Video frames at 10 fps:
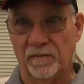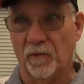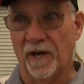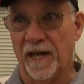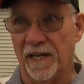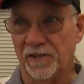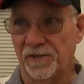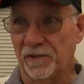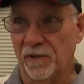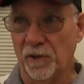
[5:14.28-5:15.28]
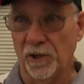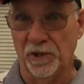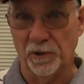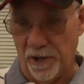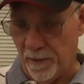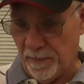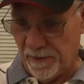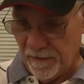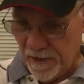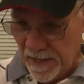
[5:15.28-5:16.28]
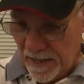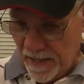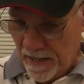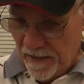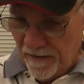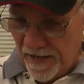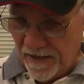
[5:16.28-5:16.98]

where it has good grip. Then